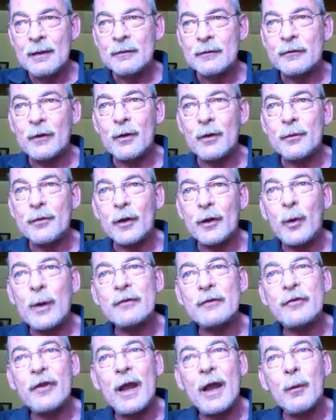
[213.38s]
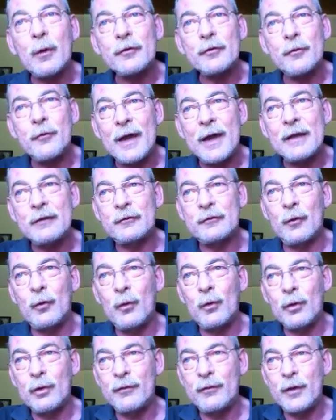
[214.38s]
So the question I want to raise to
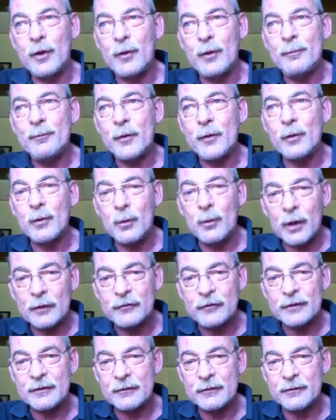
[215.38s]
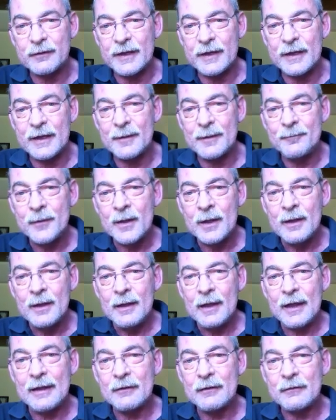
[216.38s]
all of you who are watching this video
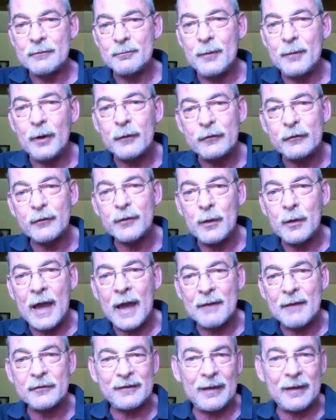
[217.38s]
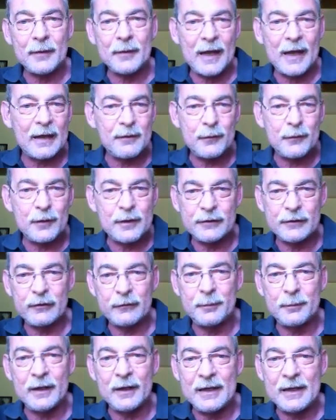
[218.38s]
is most of you have some kind of
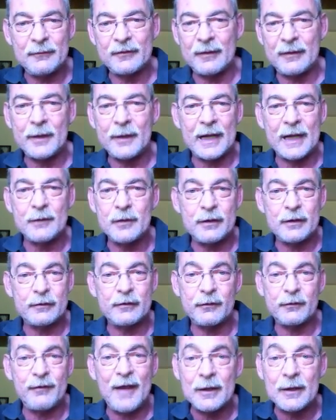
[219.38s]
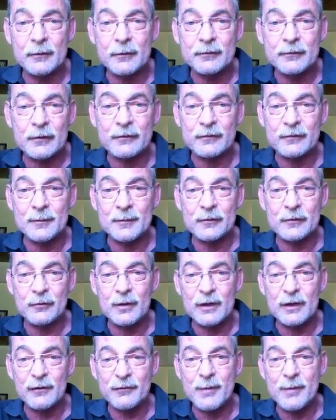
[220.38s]
religious belief, some kind of religious value system that
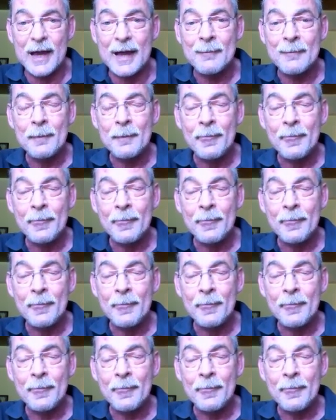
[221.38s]
you live by.